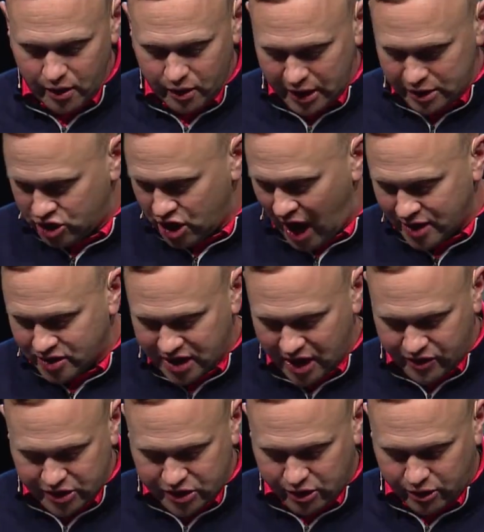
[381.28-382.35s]
John said
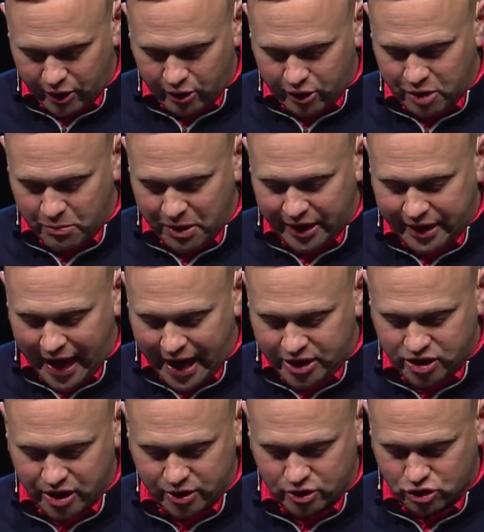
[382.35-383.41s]
this clear
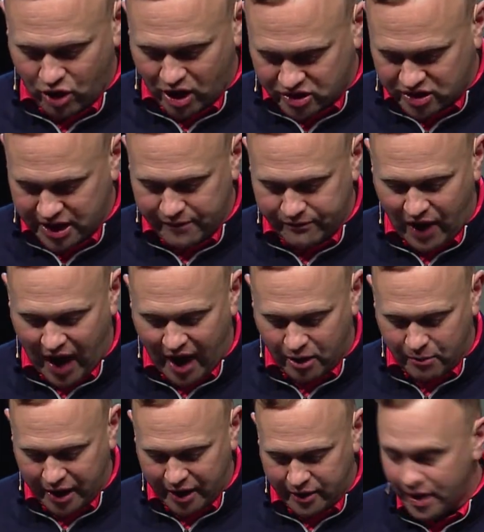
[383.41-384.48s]
communication, trusting
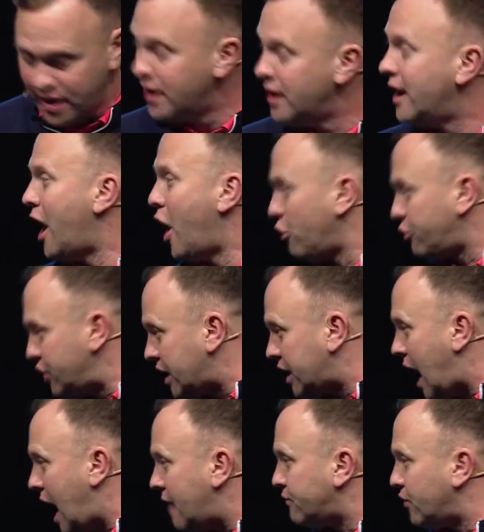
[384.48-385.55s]
environment, healthy
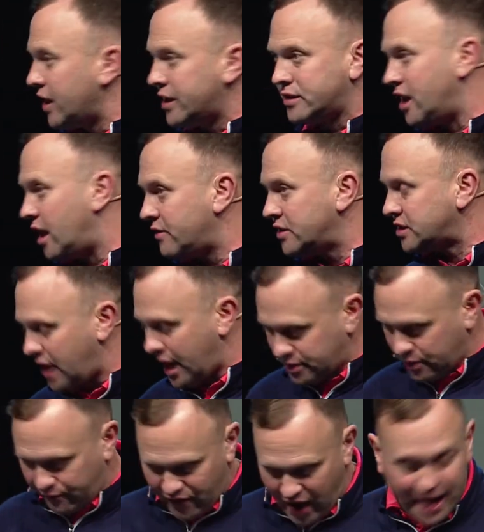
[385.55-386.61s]
conflict. None of us like to
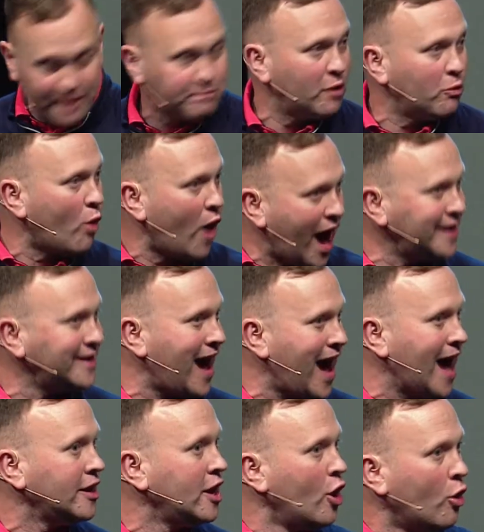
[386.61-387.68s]
fight, but why
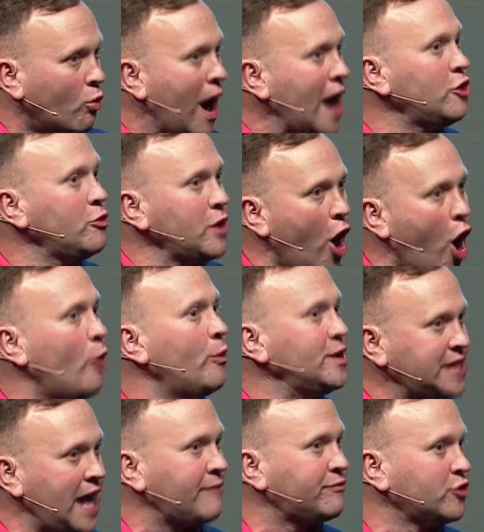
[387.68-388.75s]
not? Why do we always
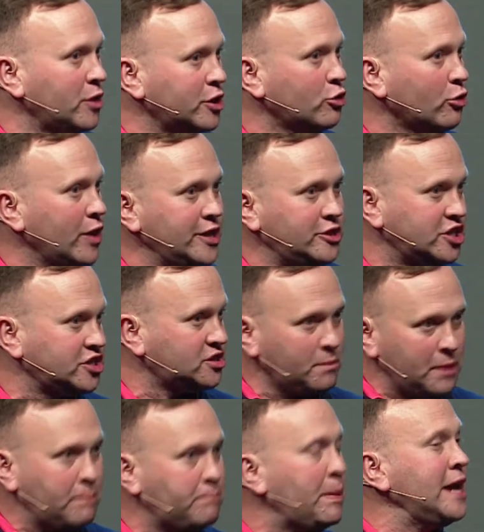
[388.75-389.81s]
have to agree just to
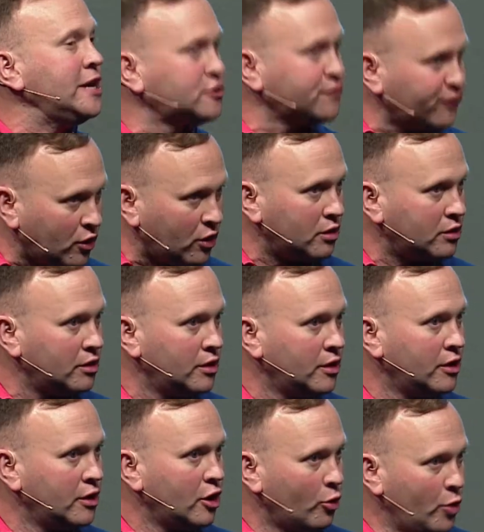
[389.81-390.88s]
be peaceful?
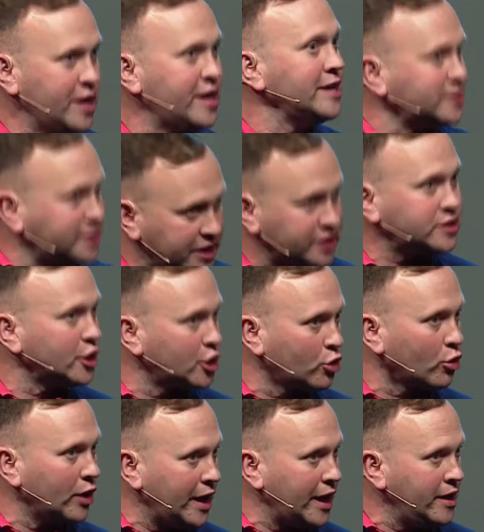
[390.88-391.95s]
We can
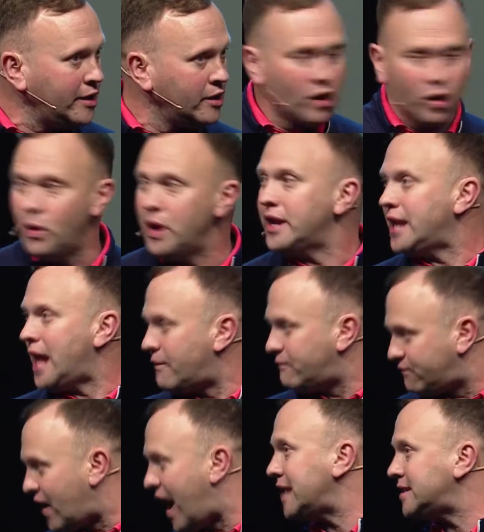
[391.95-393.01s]
disagree, we can have
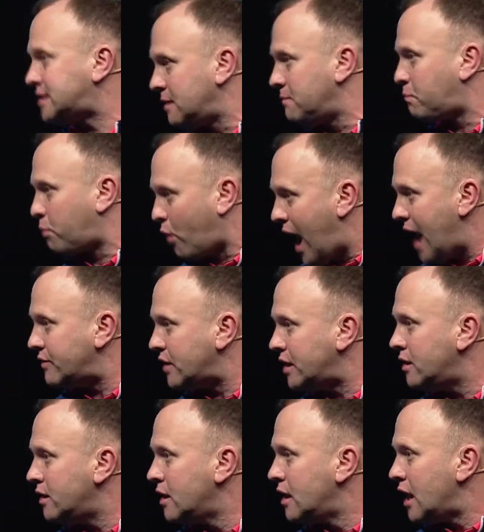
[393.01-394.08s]
fights in private,
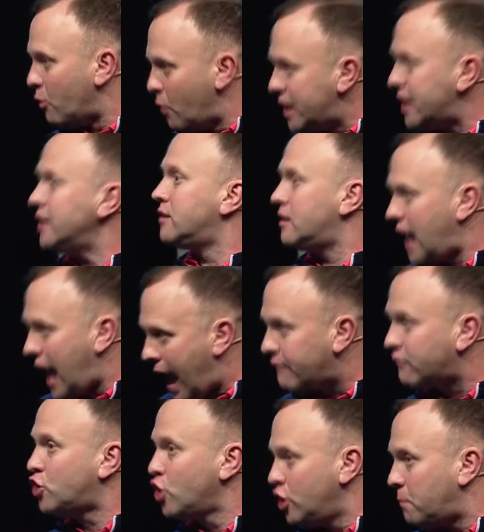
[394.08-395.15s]
and we can
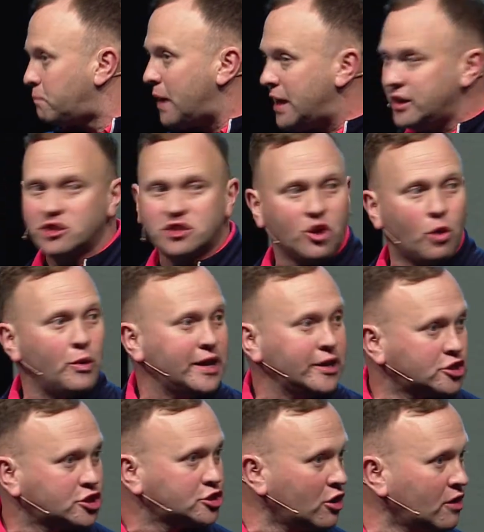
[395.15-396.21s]
have good opinions so we can
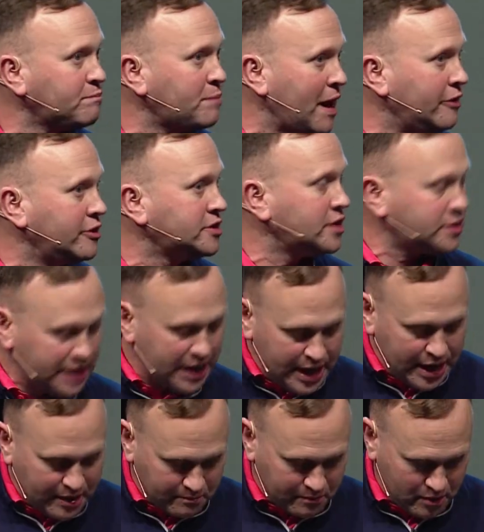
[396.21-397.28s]
serve better as a
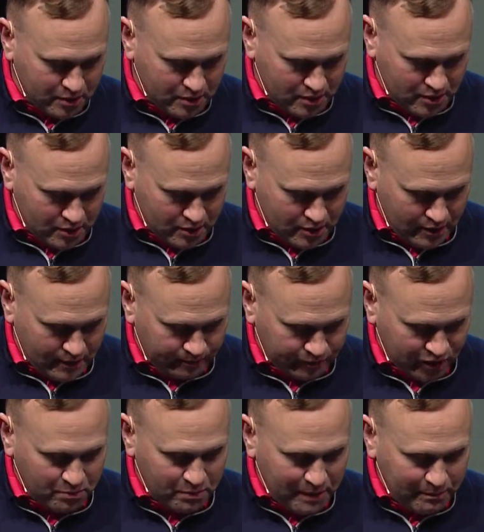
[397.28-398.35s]
team.
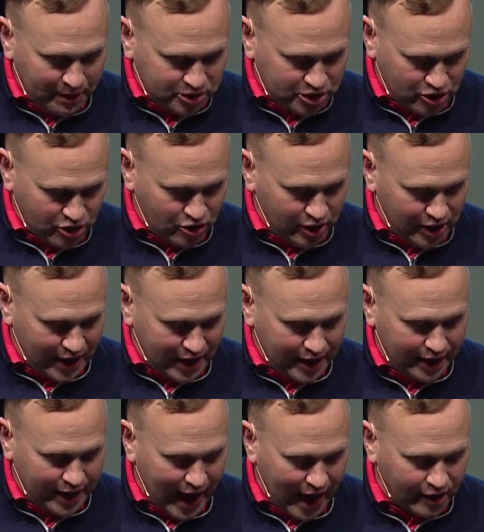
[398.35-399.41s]
Commitment to unity and
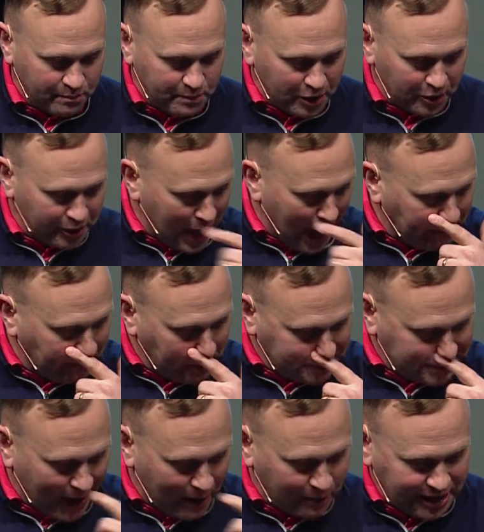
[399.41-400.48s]
accountability. I put
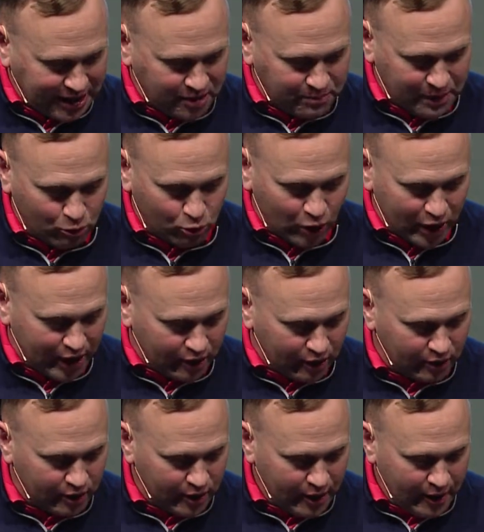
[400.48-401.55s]
down we need to be
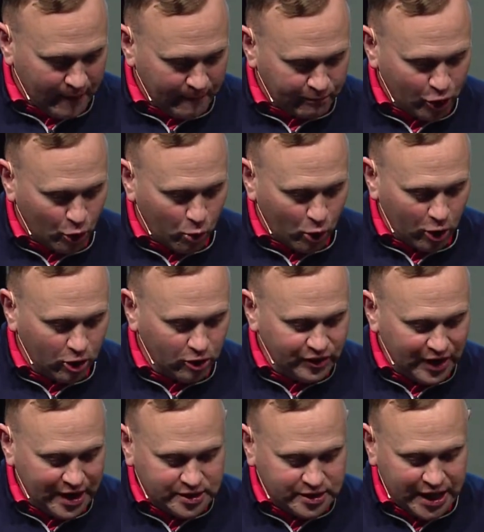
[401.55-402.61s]
real. The world
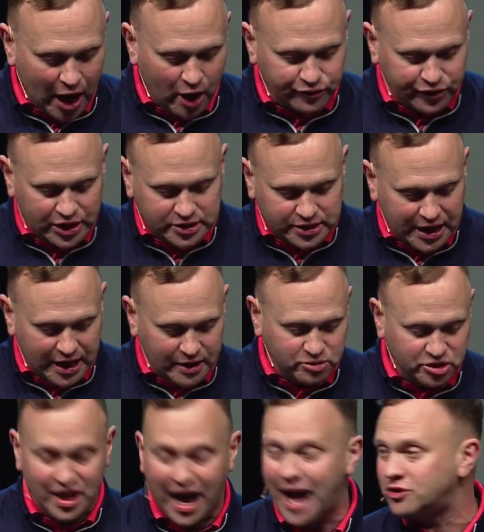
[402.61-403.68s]
needs healthy teams,
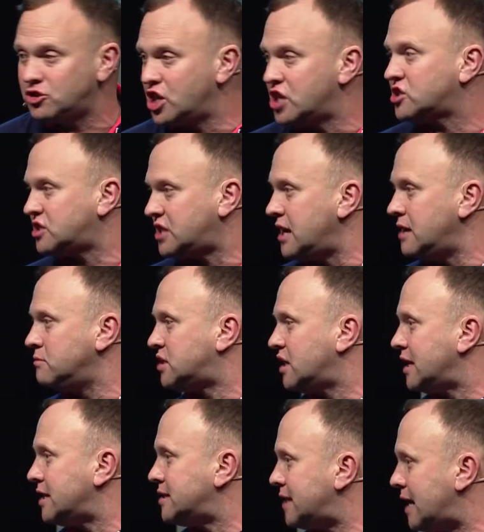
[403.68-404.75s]
not just teams that
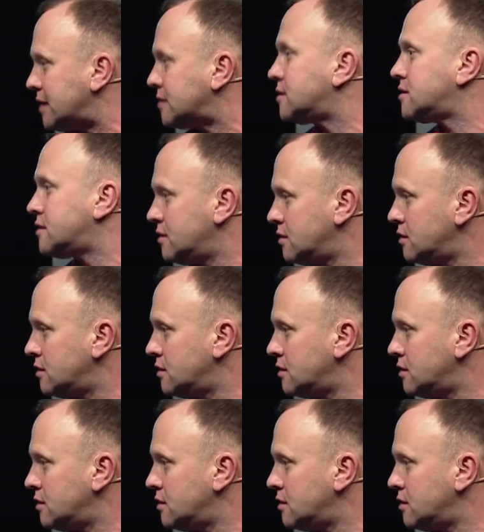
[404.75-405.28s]
exist.